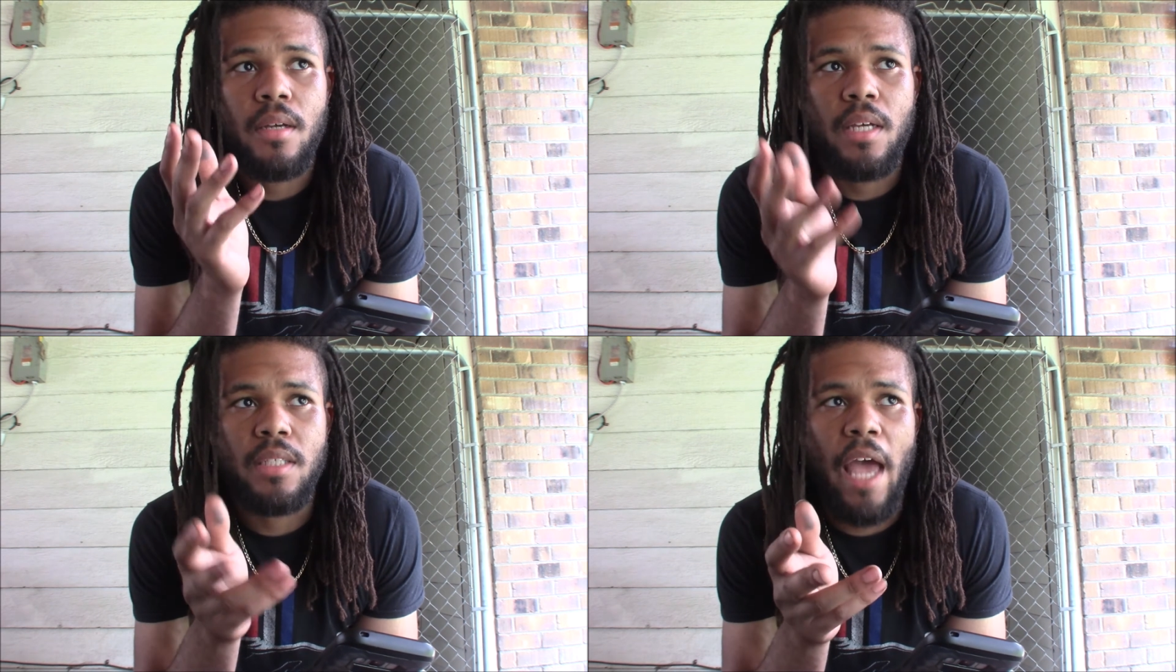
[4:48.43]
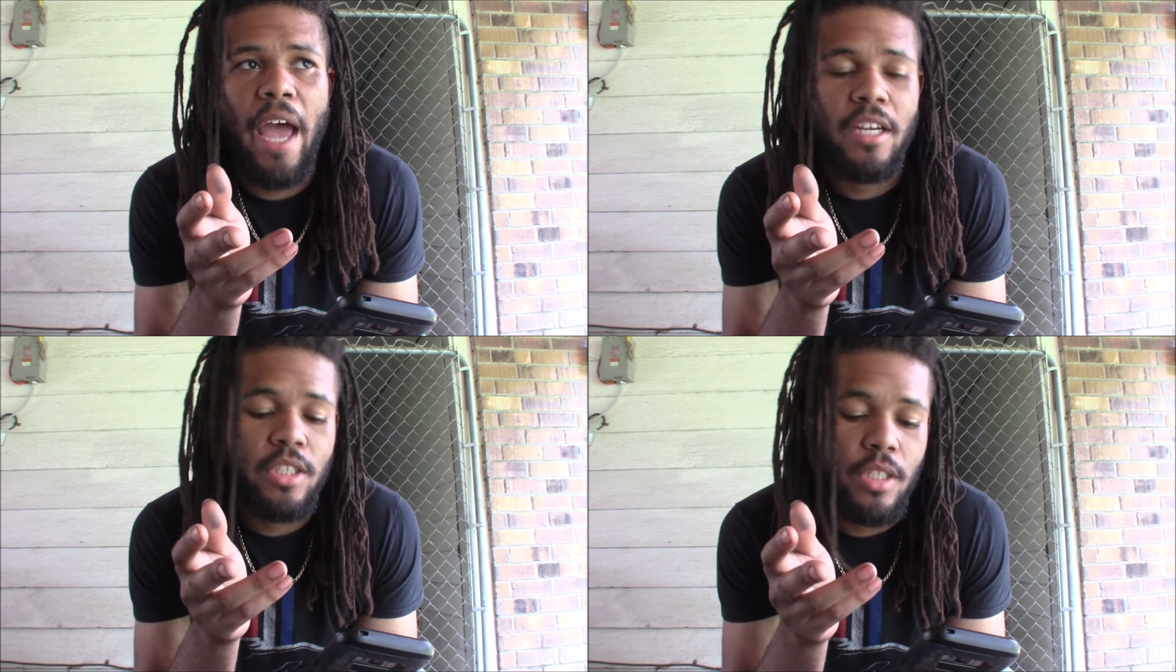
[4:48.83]
is
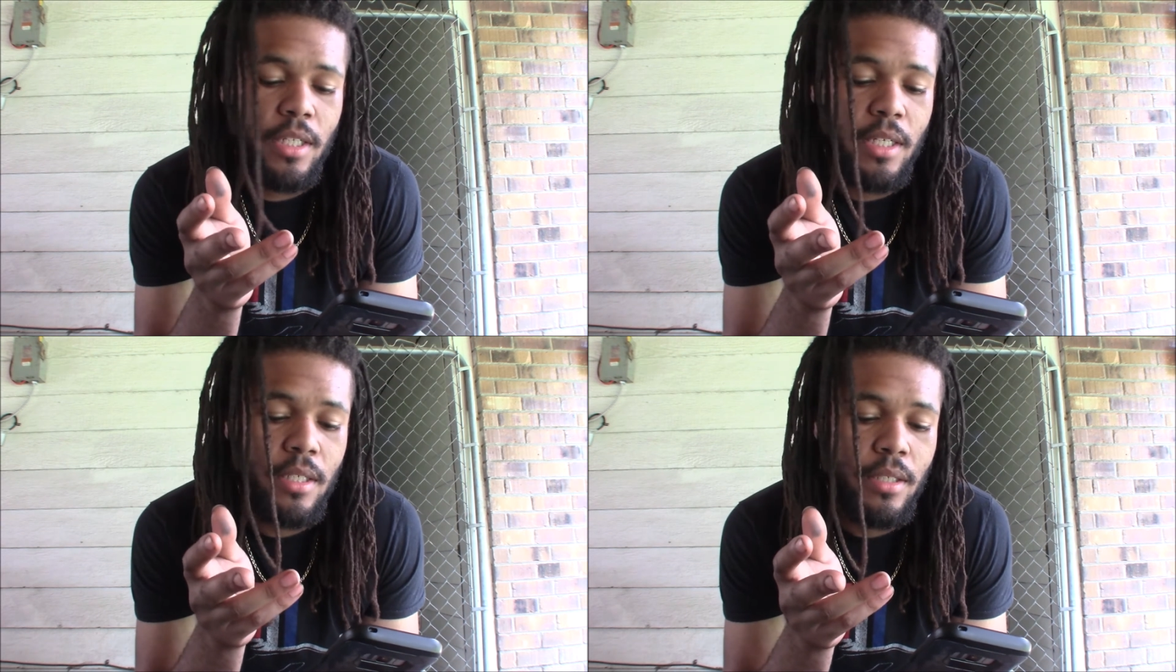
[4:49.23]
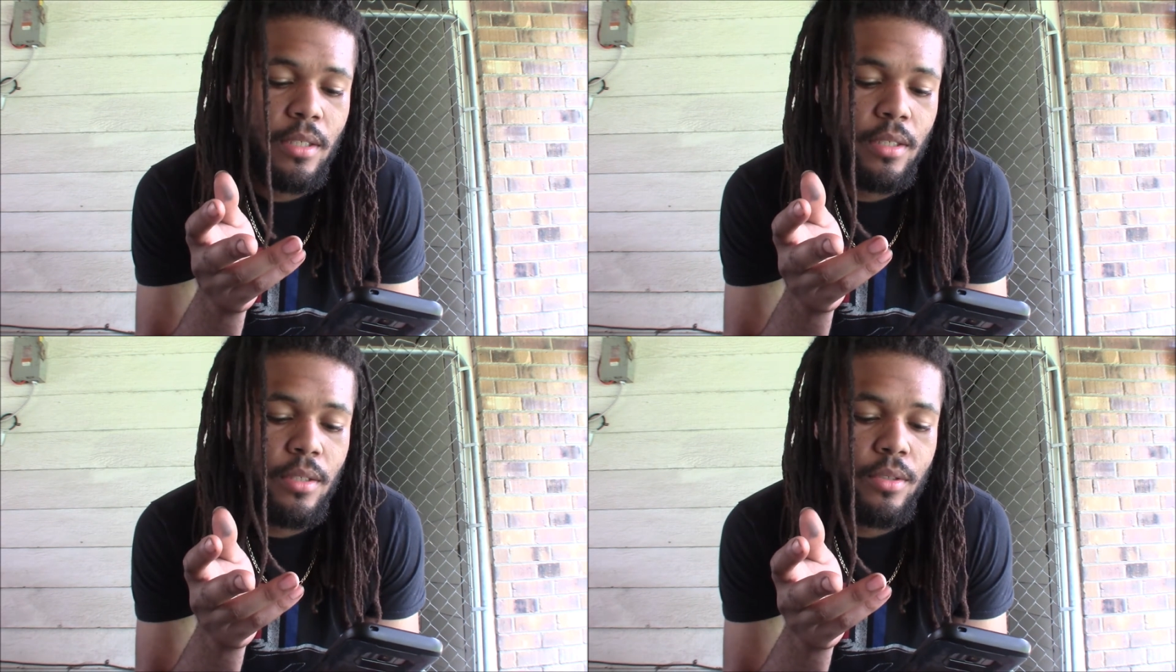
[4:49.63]
actually
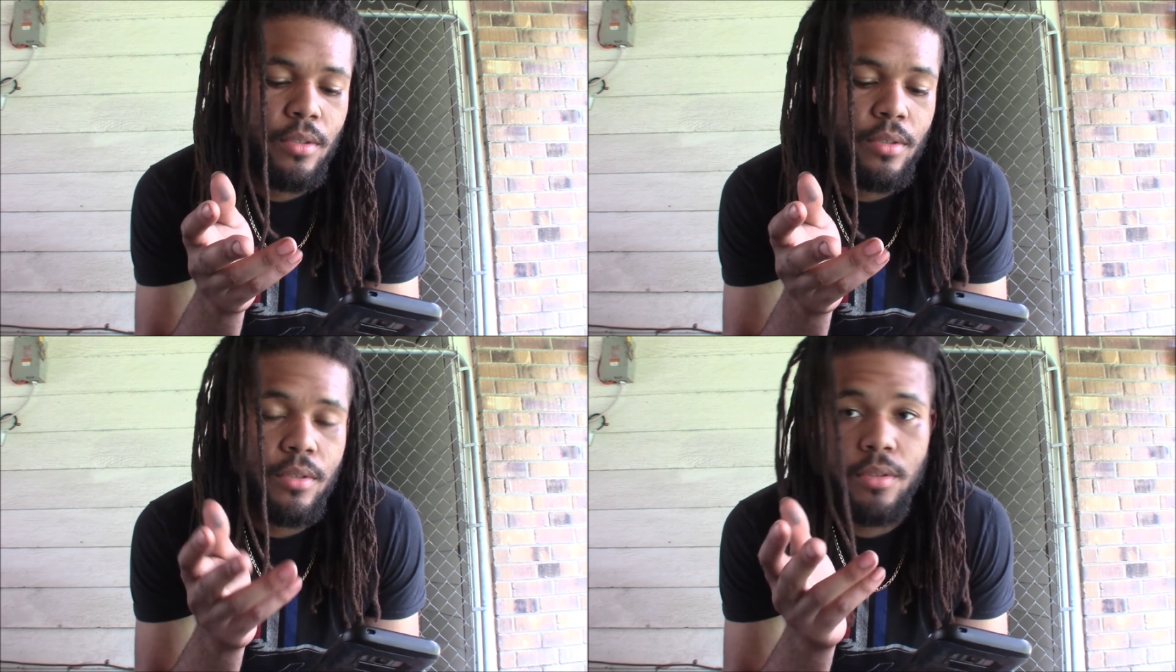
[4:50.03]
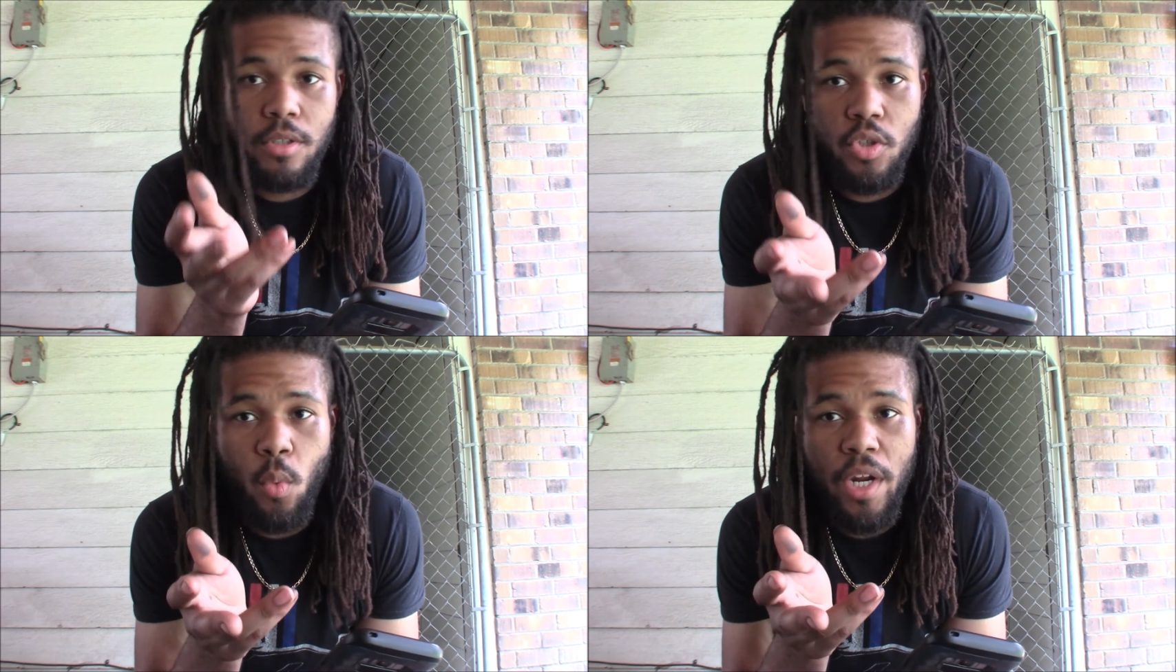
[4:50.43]
the
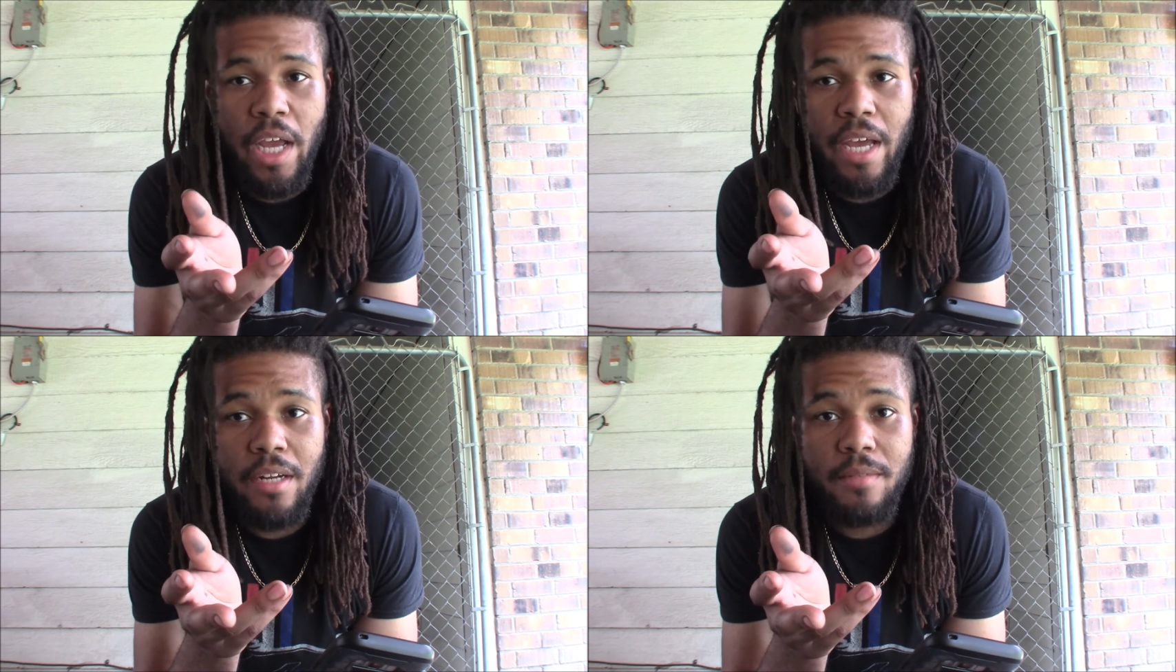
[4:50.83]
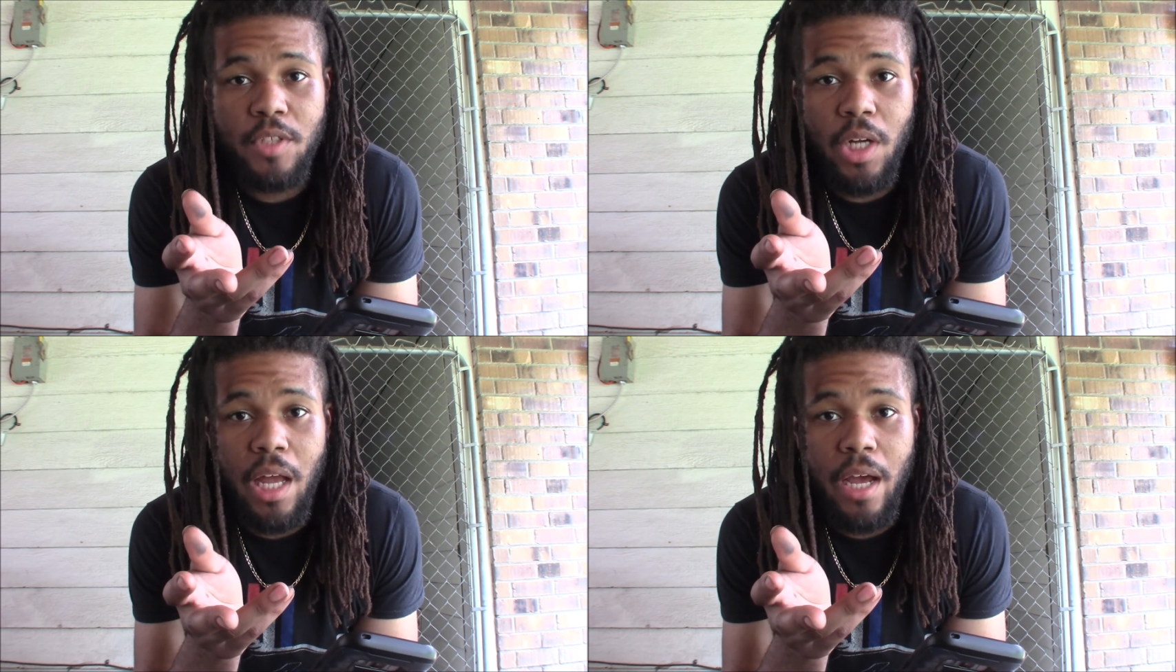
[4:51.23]
28th of
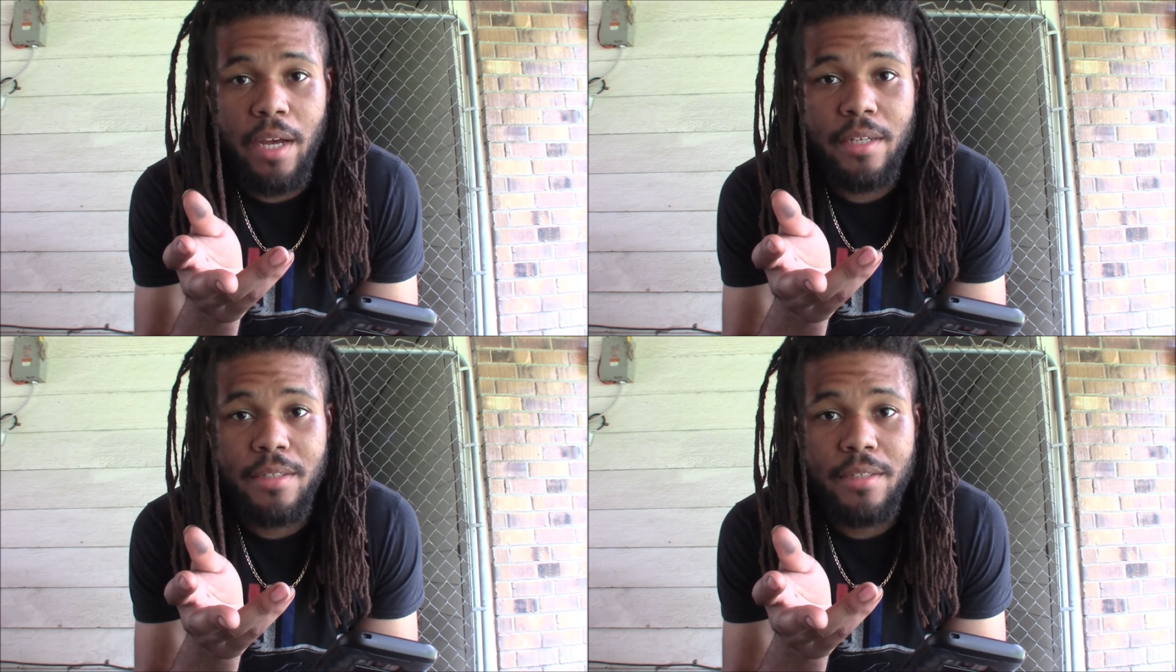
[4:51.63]
July.